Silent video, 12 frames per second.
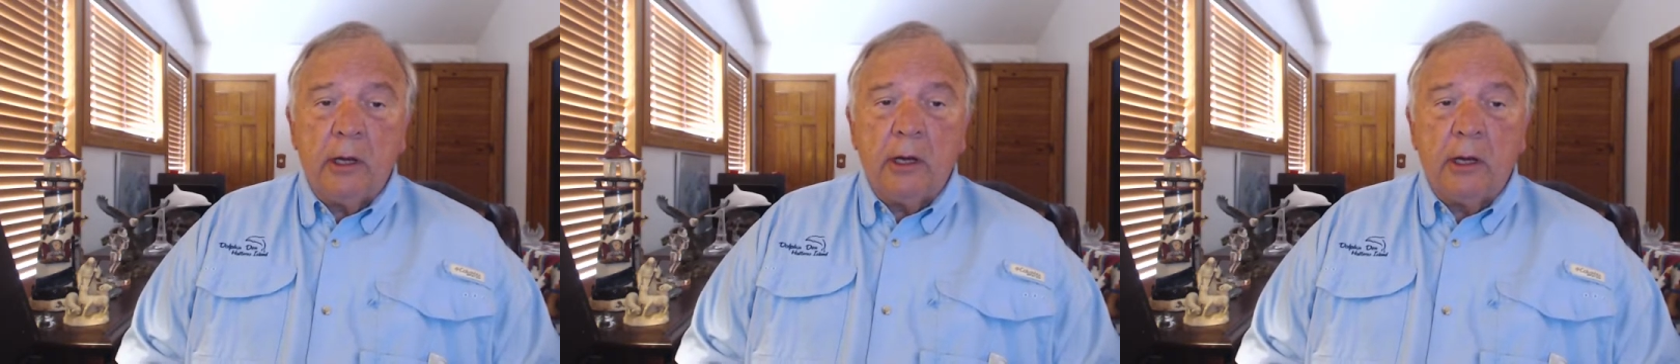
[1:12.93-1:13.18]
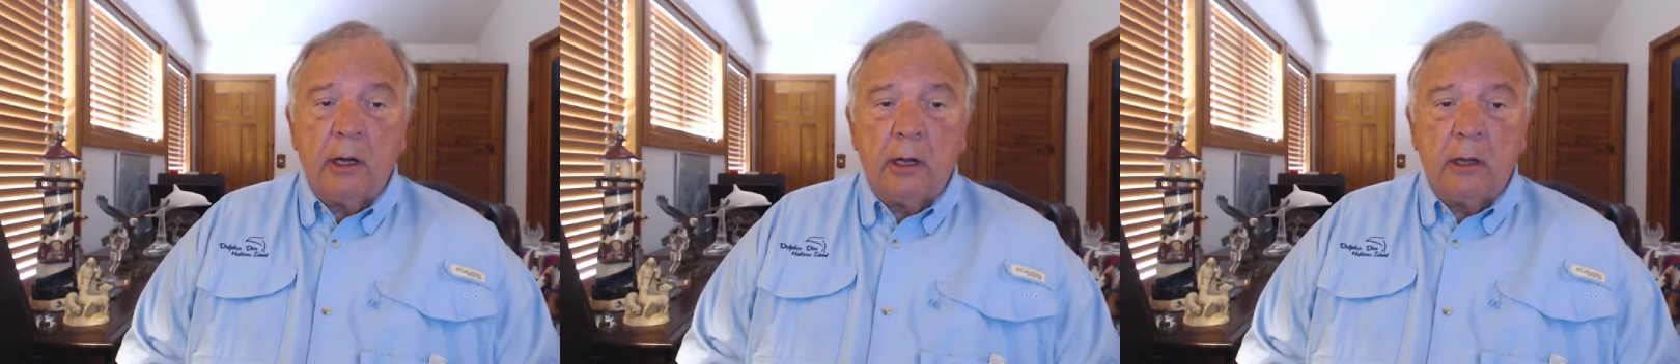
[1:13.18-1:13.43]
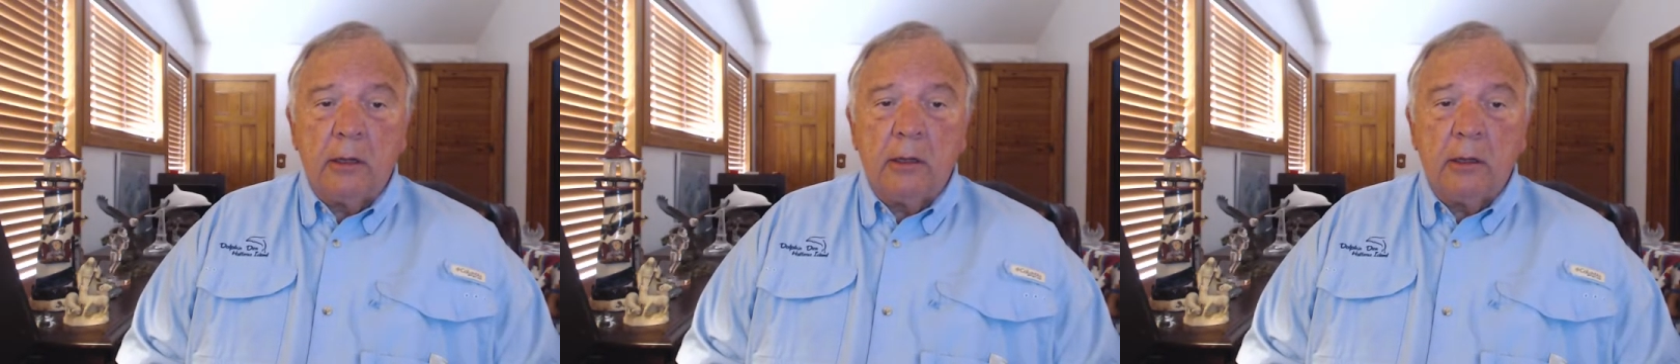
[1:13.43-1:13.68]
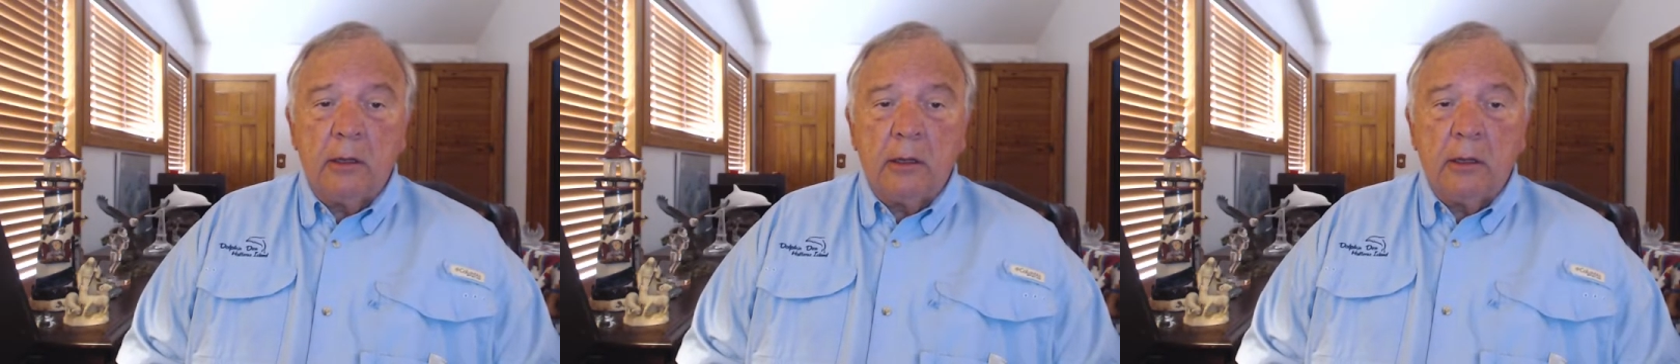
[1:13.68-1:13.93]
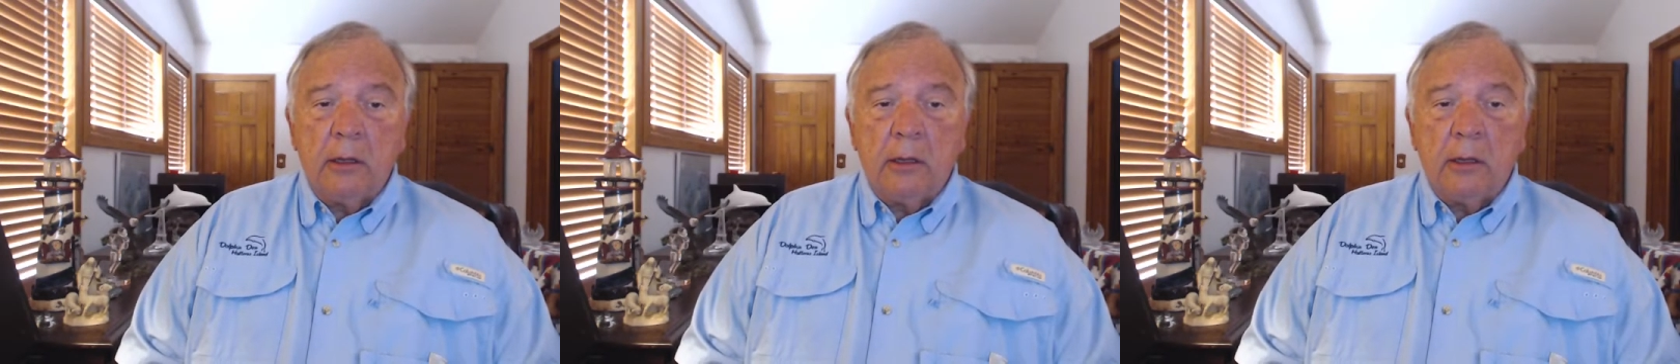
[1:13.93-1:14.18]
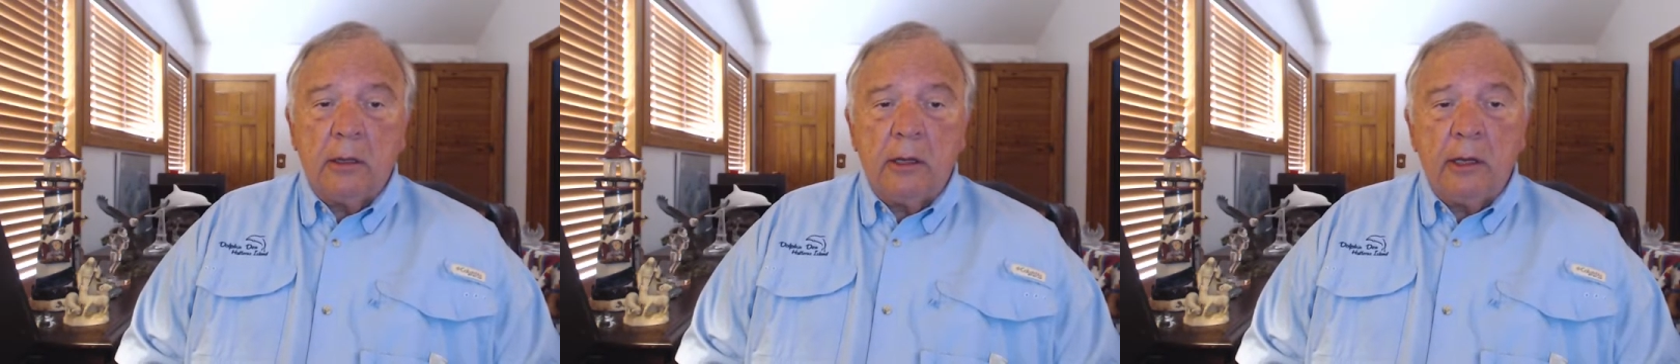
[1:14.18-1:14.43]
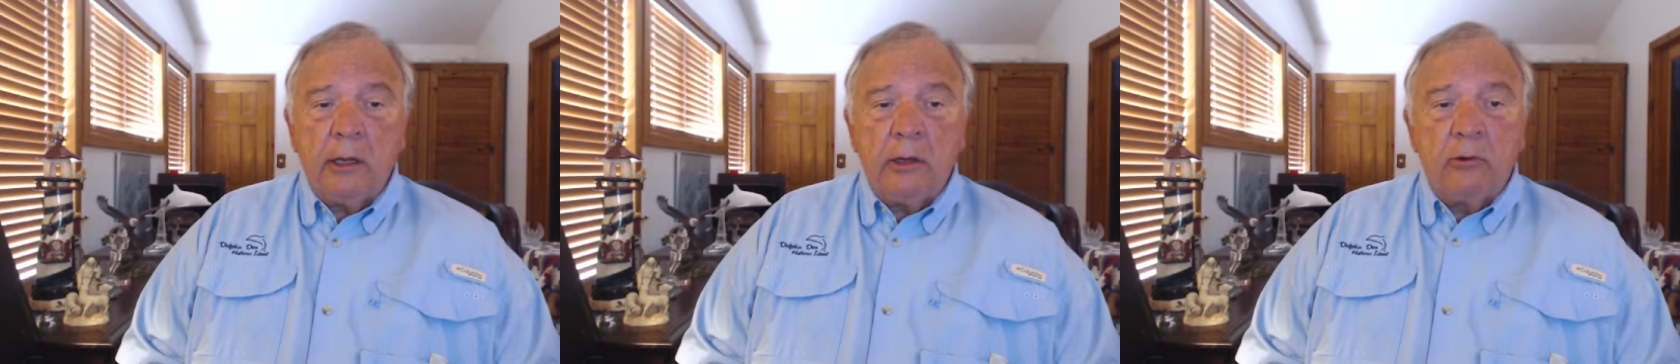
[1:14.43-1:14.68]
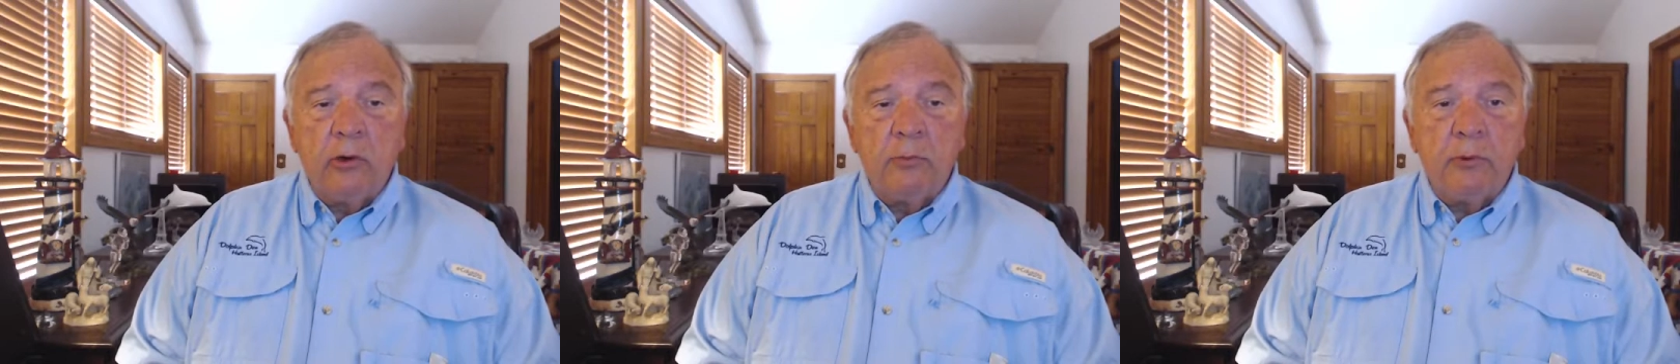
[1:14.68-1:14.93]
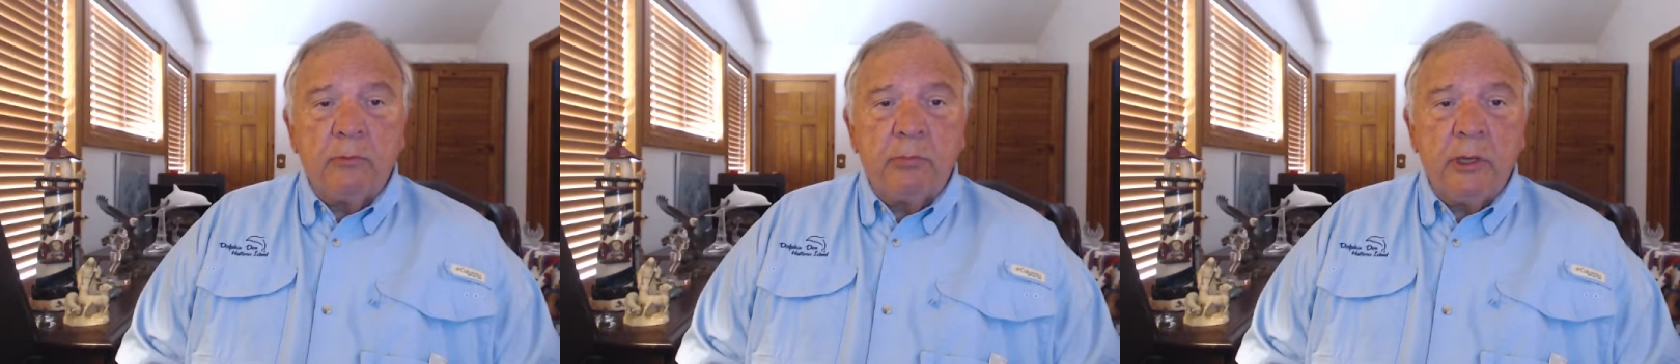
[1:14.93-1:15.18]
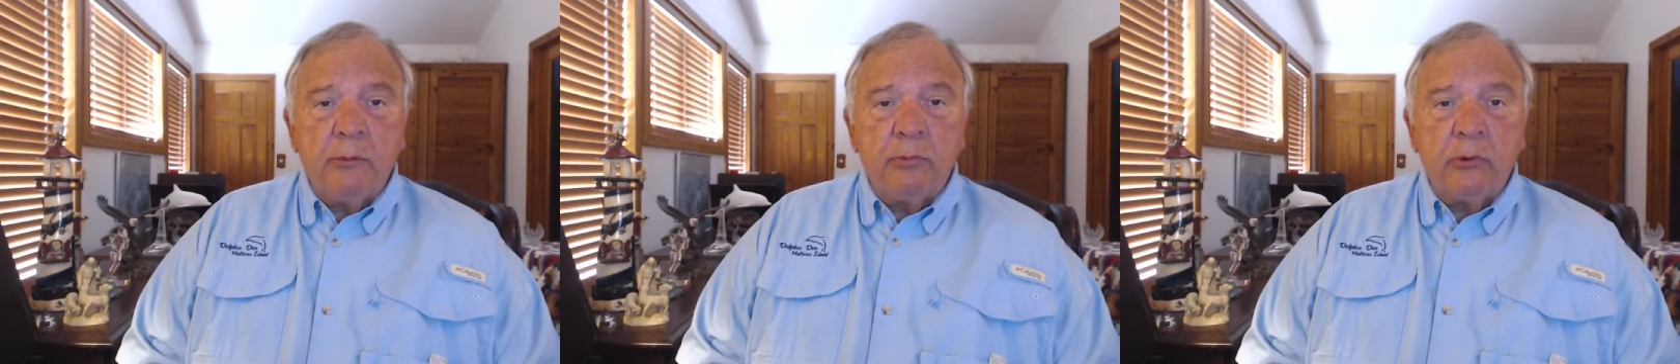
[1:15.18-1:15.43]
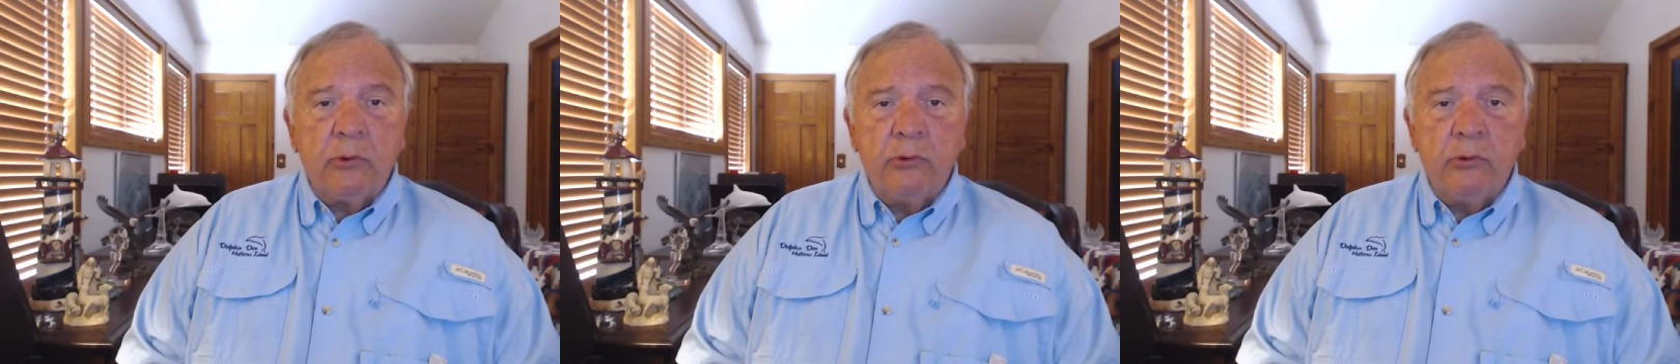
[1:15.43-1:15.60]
a group of people